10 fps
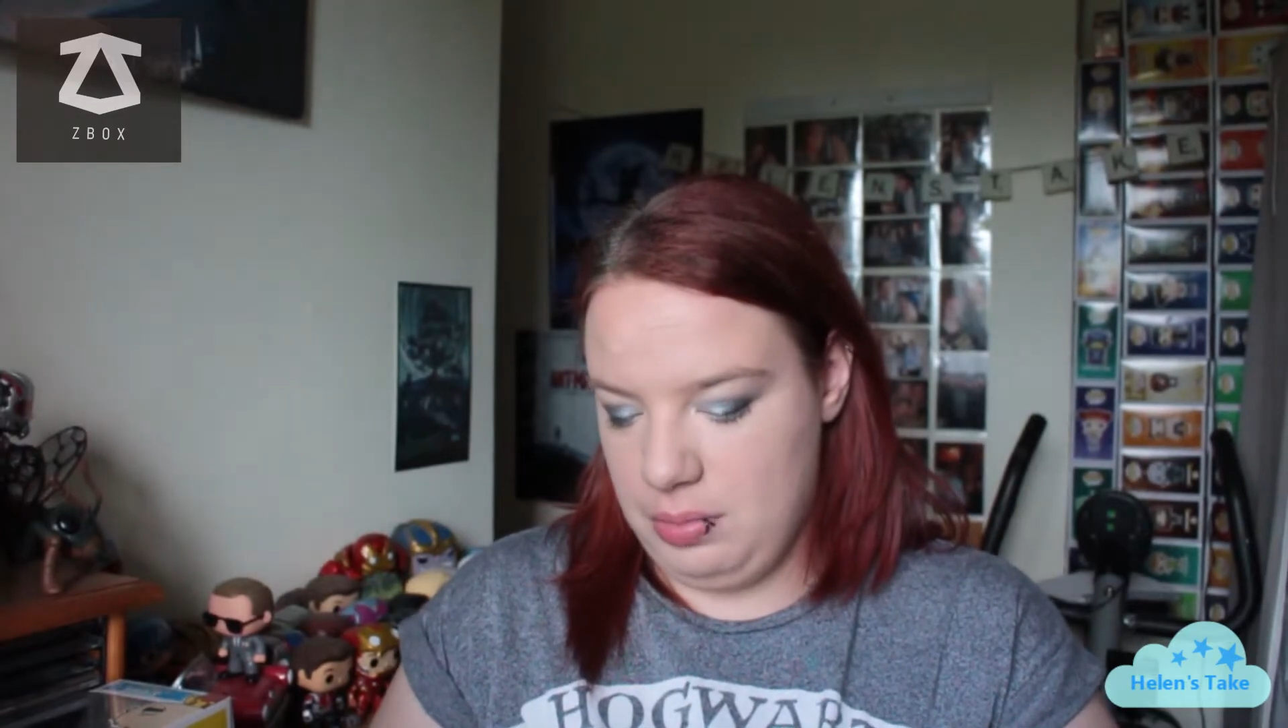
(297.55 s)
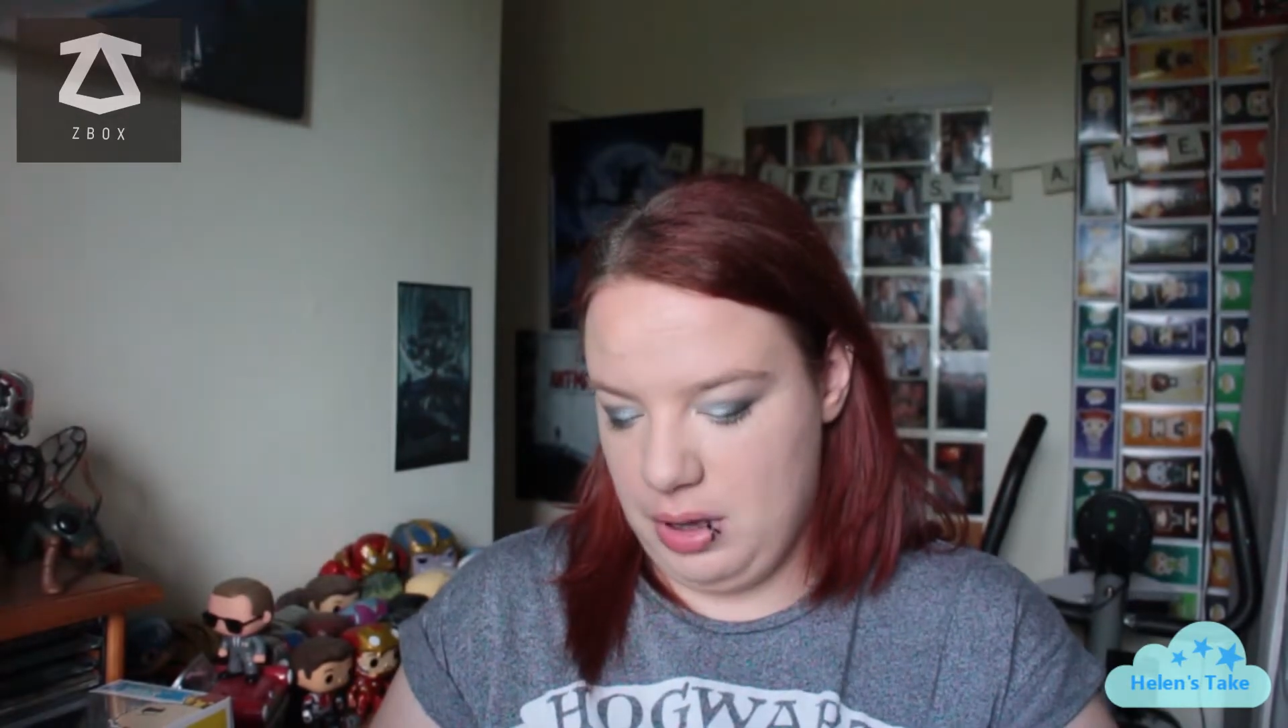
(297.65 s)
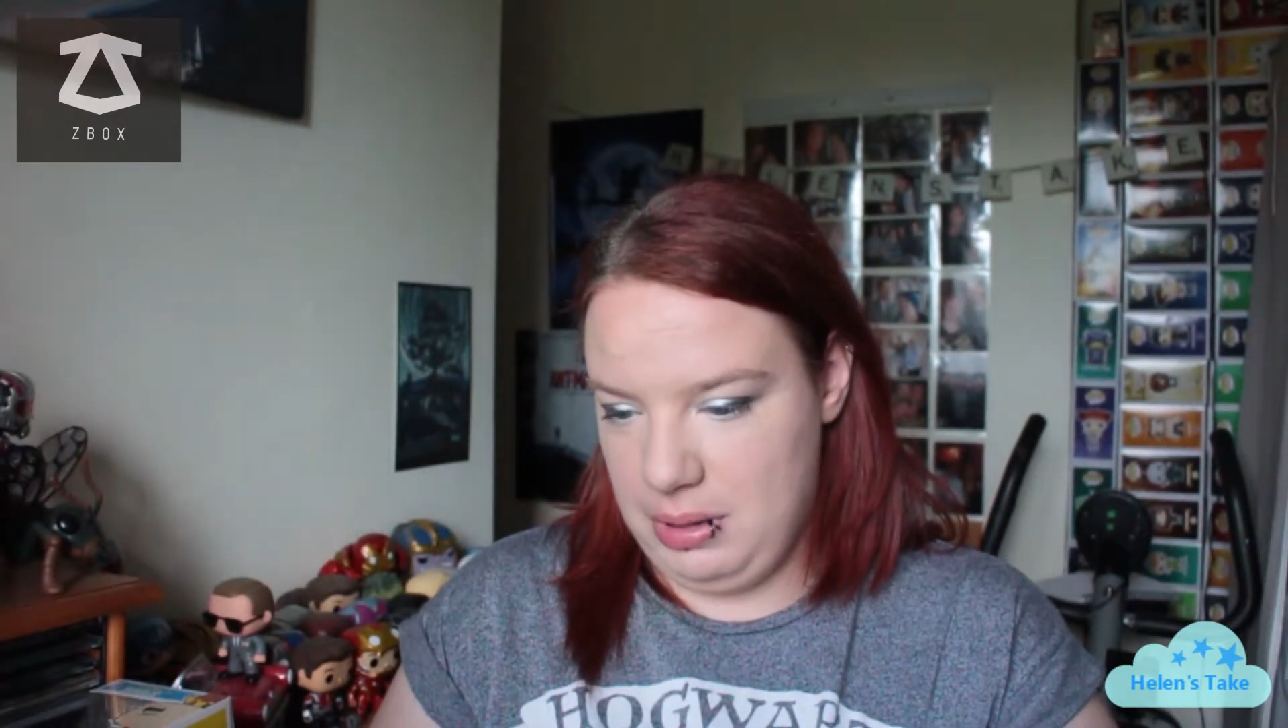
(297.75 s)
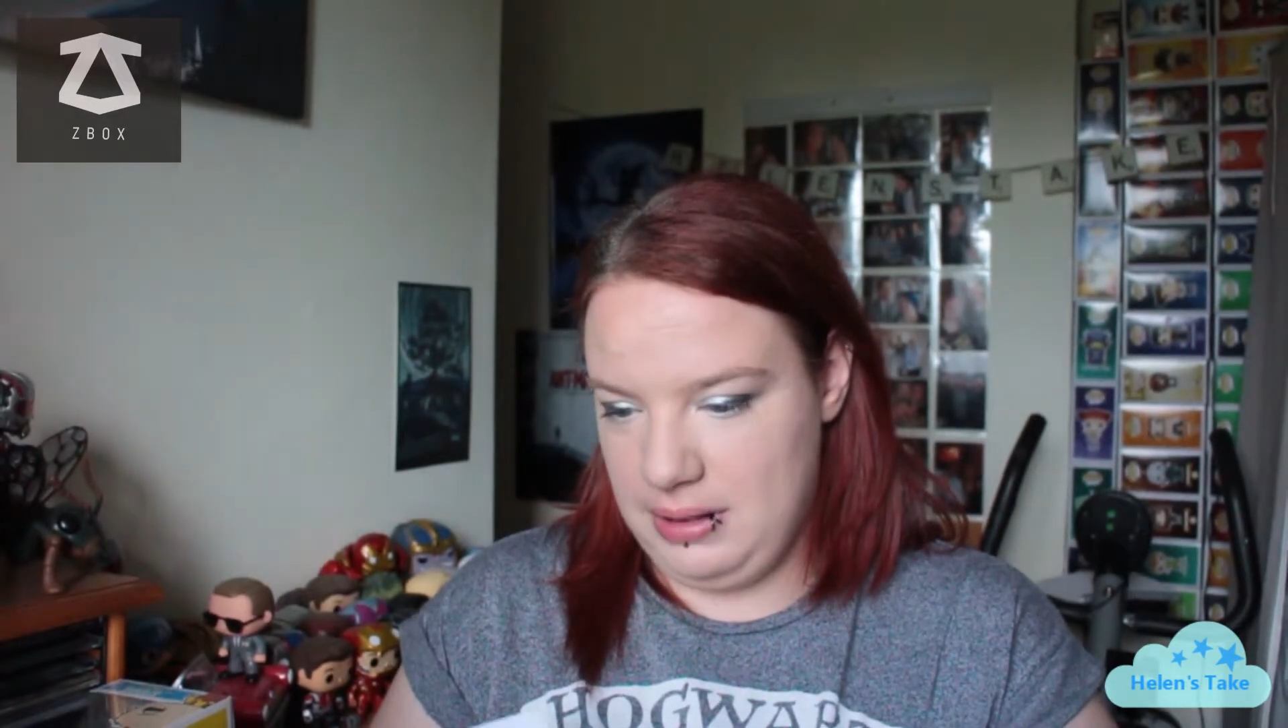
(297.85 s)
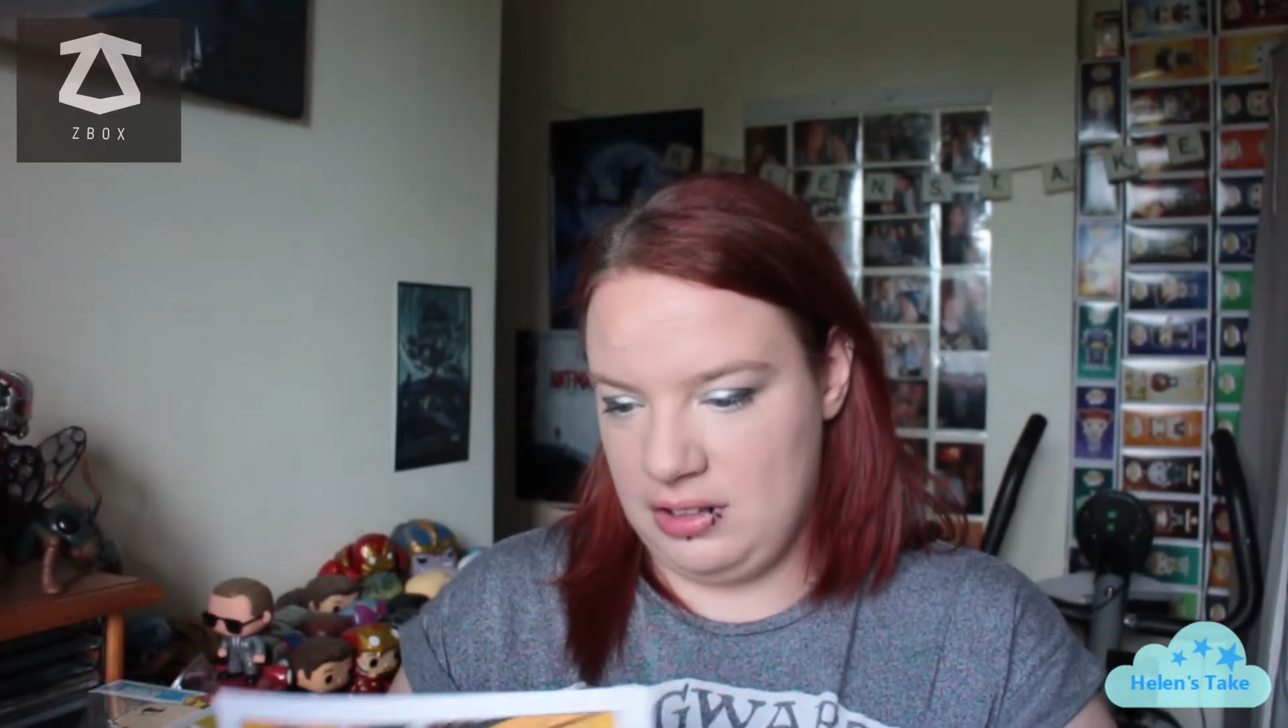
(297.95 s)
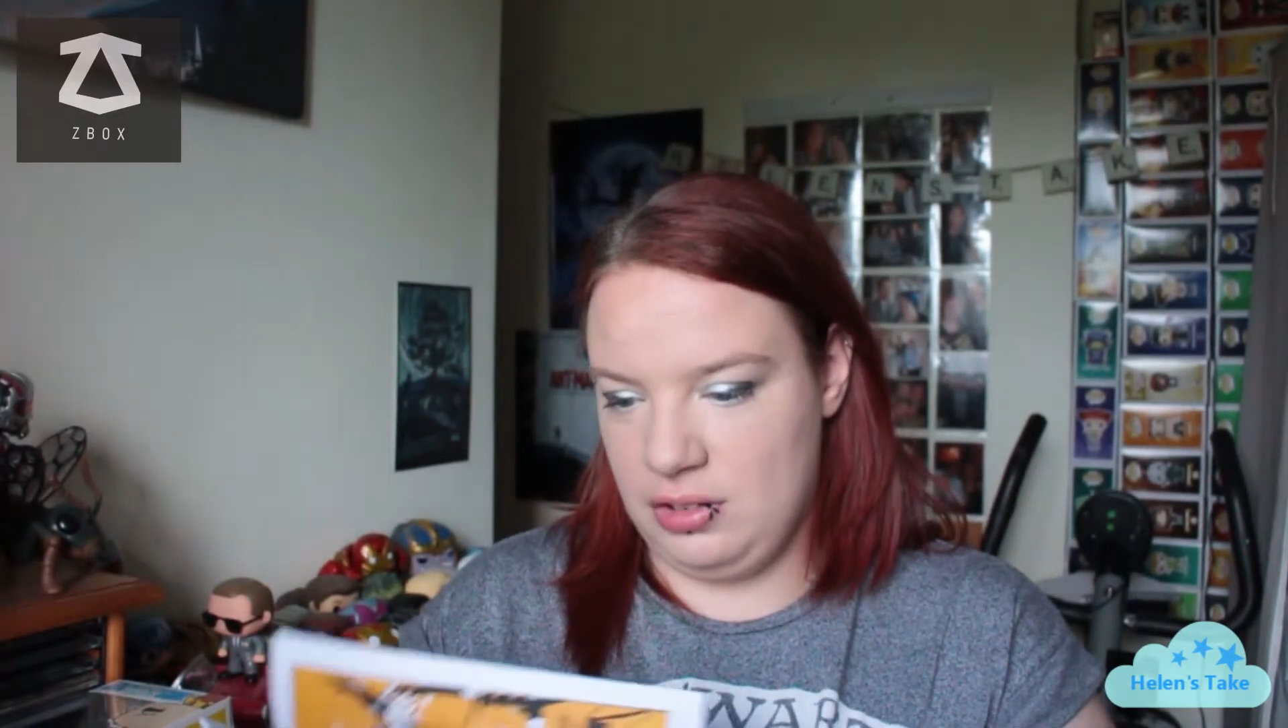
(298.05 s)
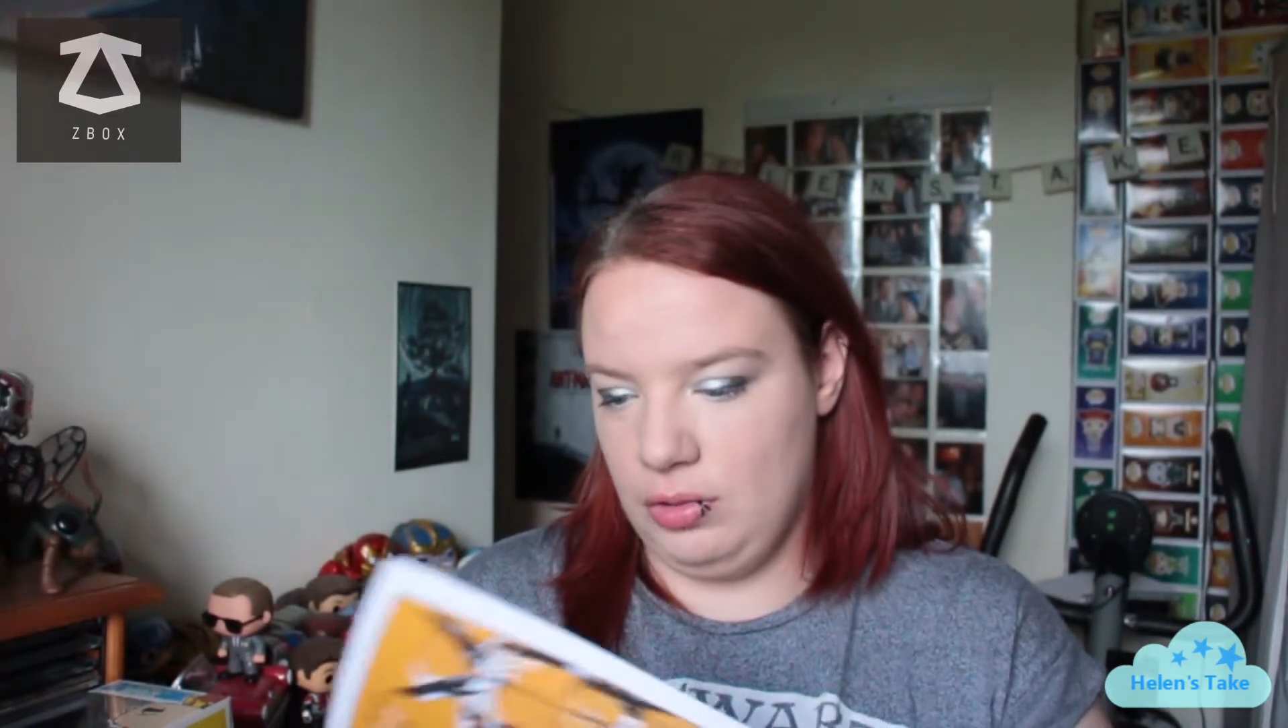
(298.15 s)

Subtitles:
But I mean, that's